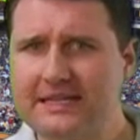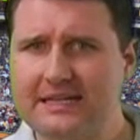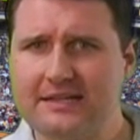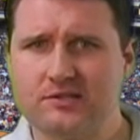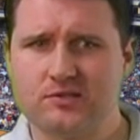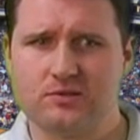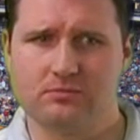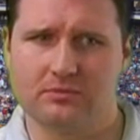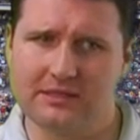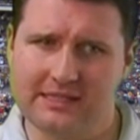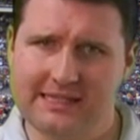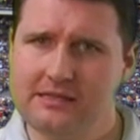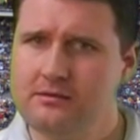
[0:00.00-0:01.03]
getting
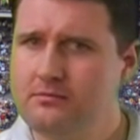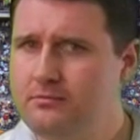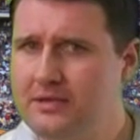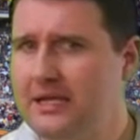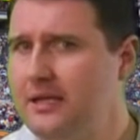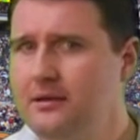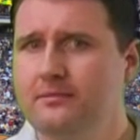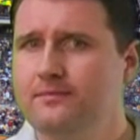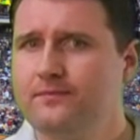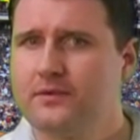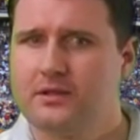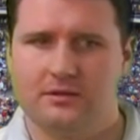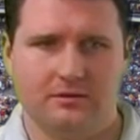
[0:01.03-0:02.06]
some lean meat,
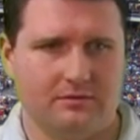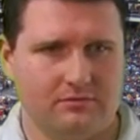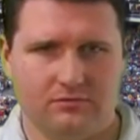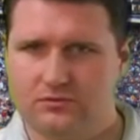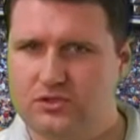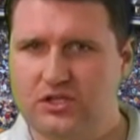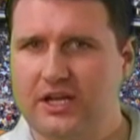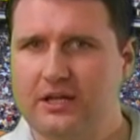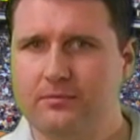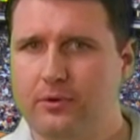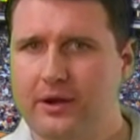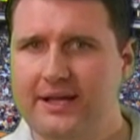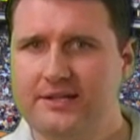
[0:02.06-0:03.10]
chicken
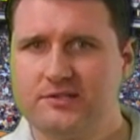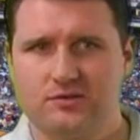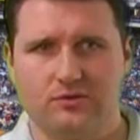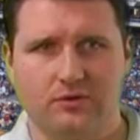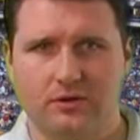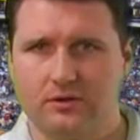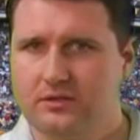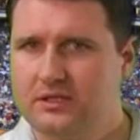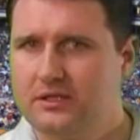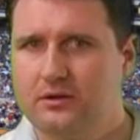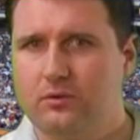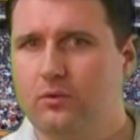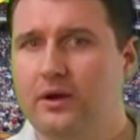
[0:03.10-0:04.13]
breast or
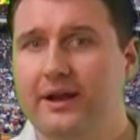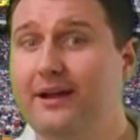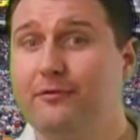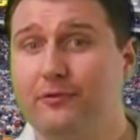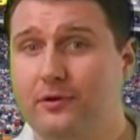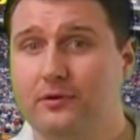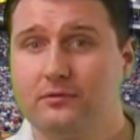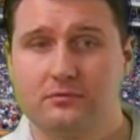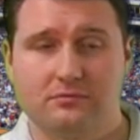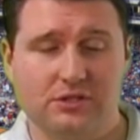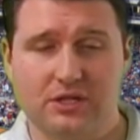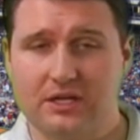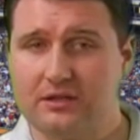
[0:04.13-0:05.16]
whatever.
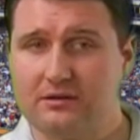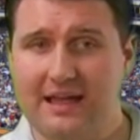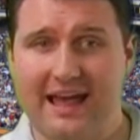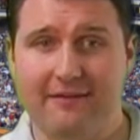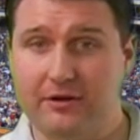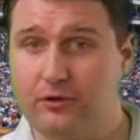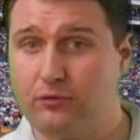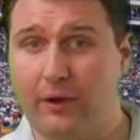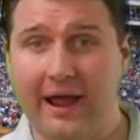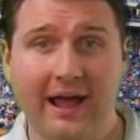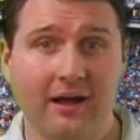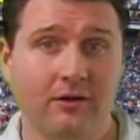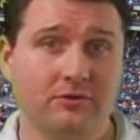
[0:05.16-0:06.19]
You can have it
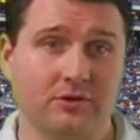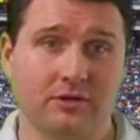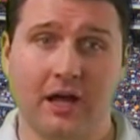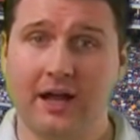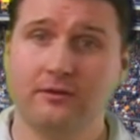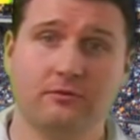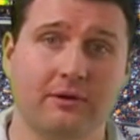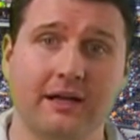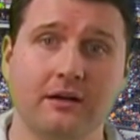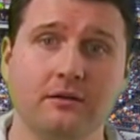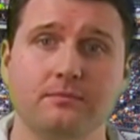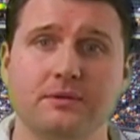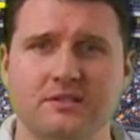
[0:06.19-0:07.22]
ground or not
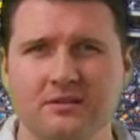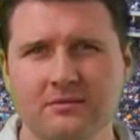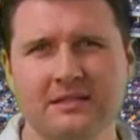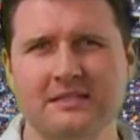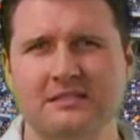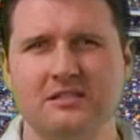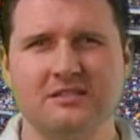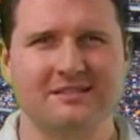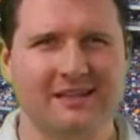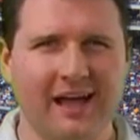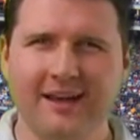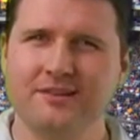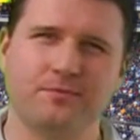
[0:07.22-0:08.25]
ground, but something that's just
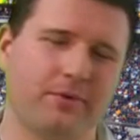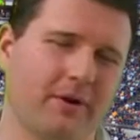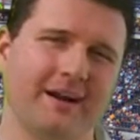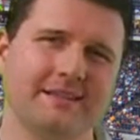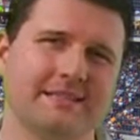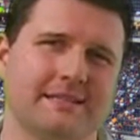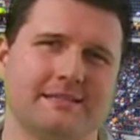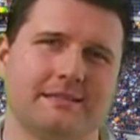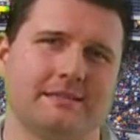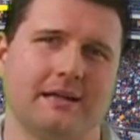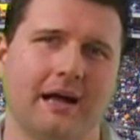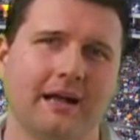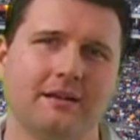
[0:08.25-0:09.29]
not as processed as
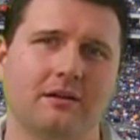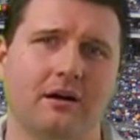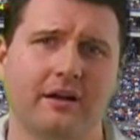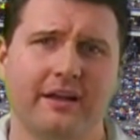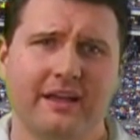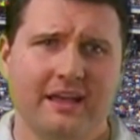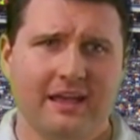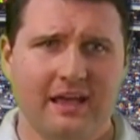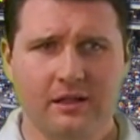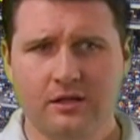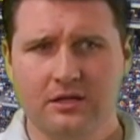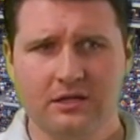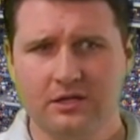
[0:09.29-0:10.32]
a hot dog.
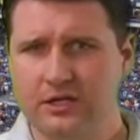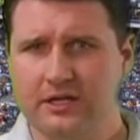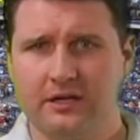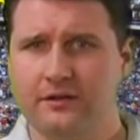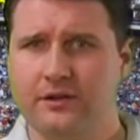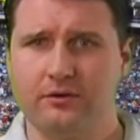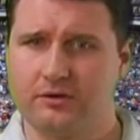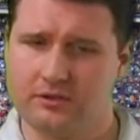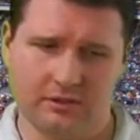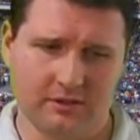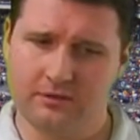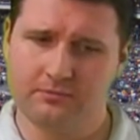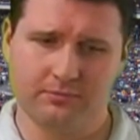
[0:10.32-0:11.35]
And you can cook it on the grill
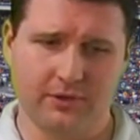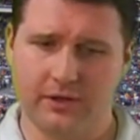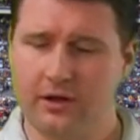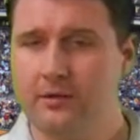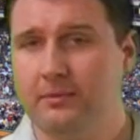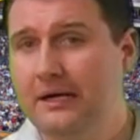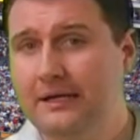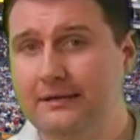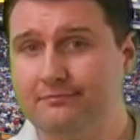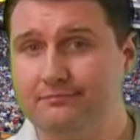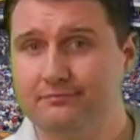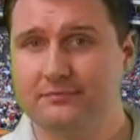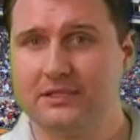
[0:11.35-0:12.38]
and then put it on a bun,
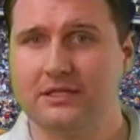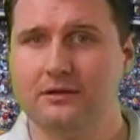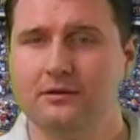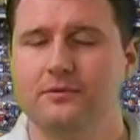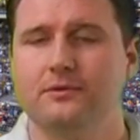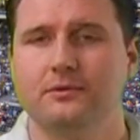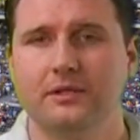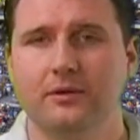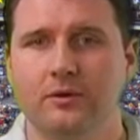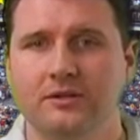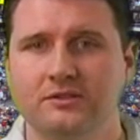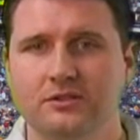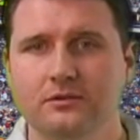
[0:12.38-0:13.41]
you know, if you really
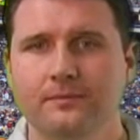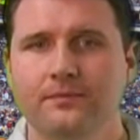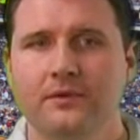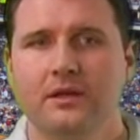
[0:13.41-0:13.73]
want to.